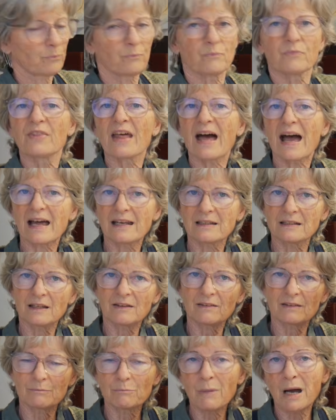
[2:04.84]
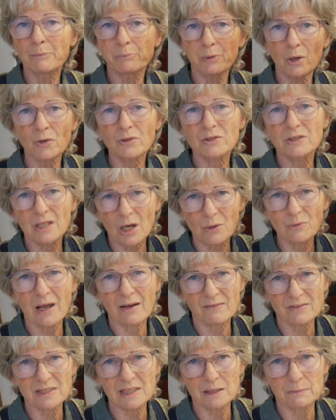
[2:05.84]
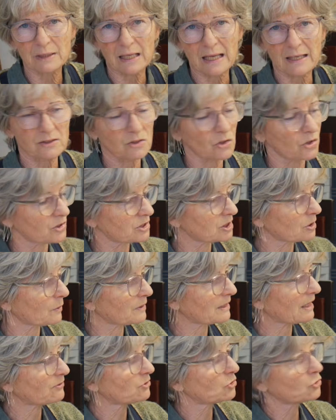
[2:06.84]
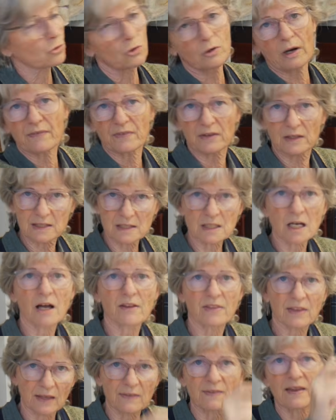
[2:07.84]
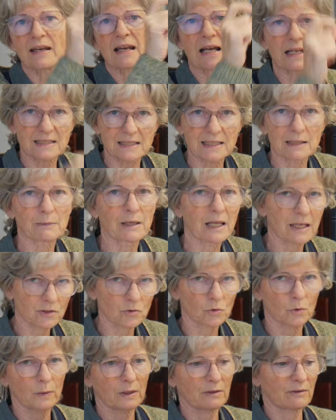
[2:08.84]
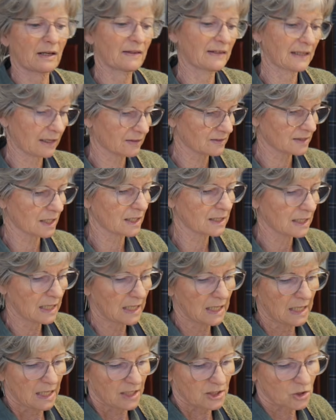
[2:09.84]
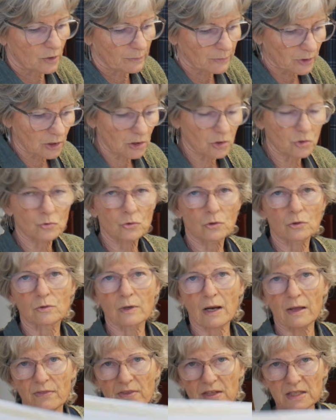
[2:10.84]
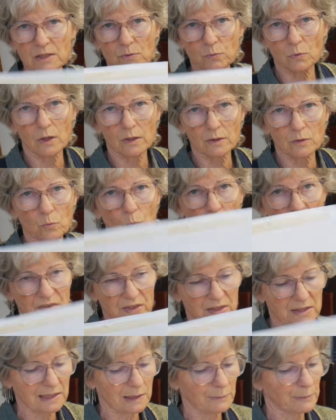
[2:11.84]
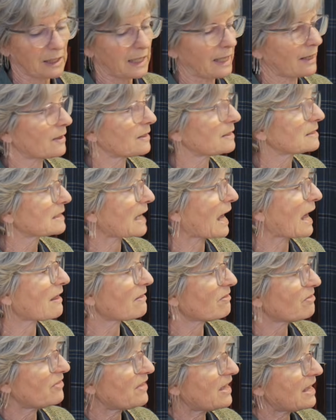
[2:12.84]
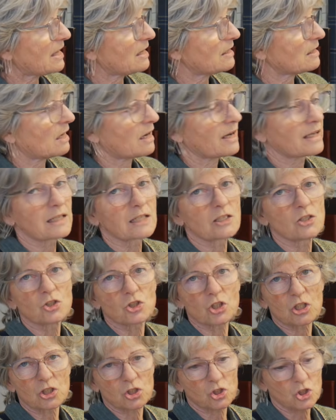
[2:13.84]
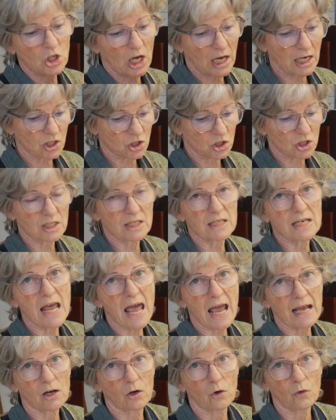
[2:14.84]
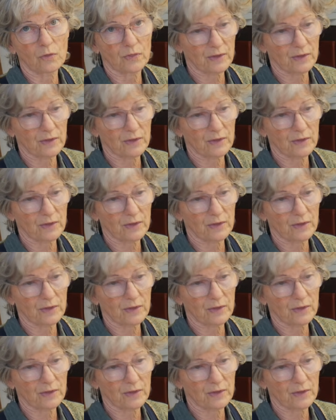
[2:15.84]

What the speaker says: Then my blocks don't have seam allowance on, so I'd have to draw around the entire thing and then add seam allowance all the way around the outside. So I'm going to draw around this one with the seam allowance, and then I can just change the neck on